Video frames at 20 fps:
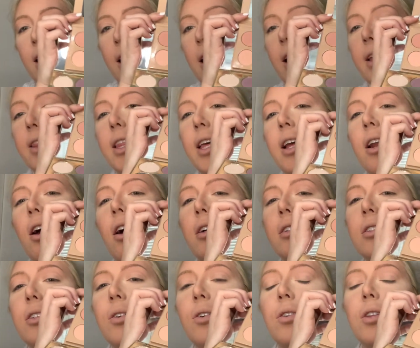And then
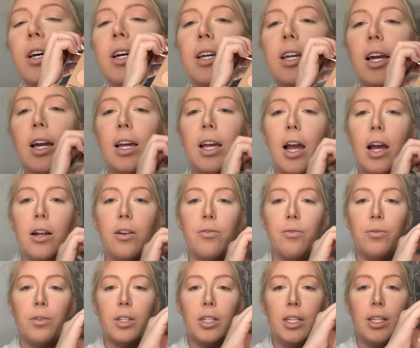also, like, I kind of
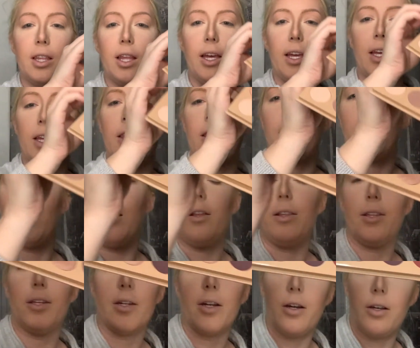really like all
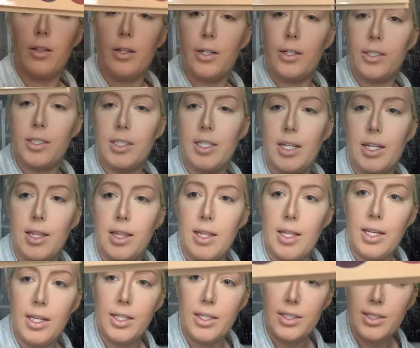the colors in
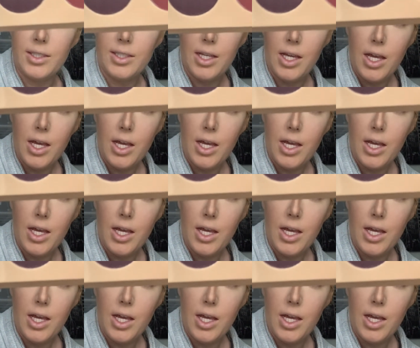this